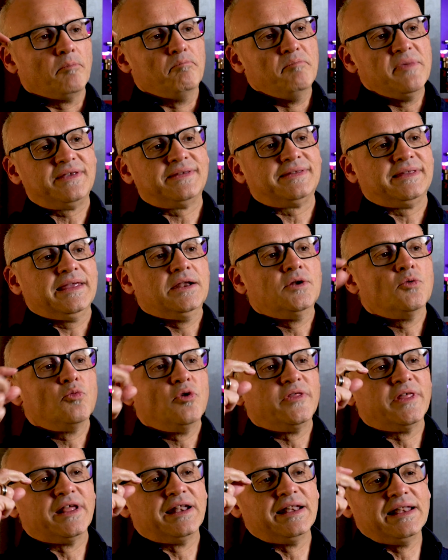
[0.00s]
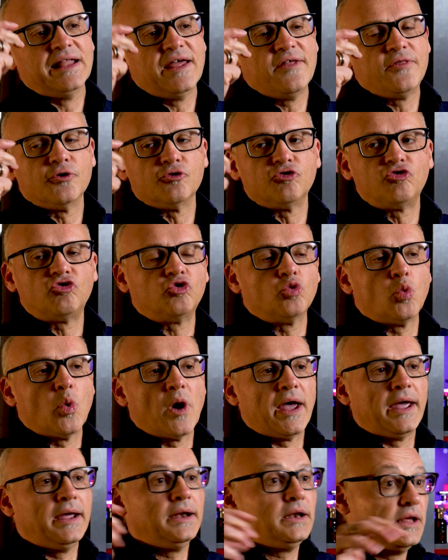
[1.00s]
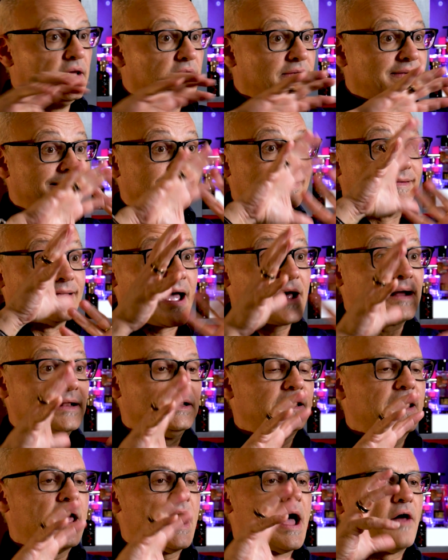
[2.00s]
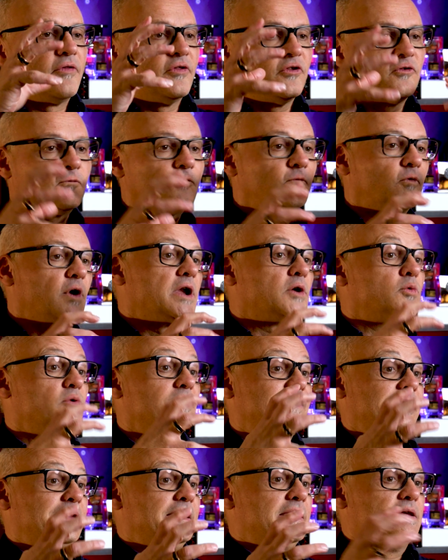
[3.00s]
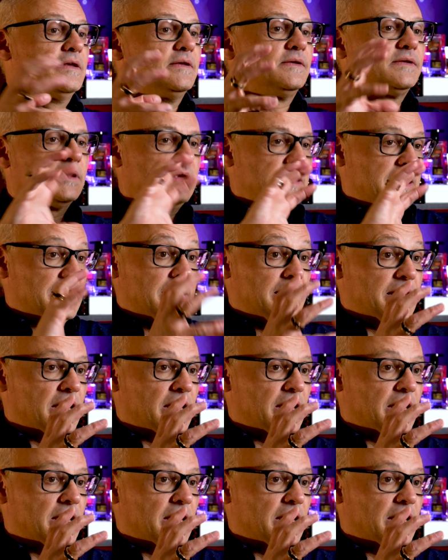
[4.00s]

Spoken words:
mixed in with a leather suede, is exactly how this fragrance is in a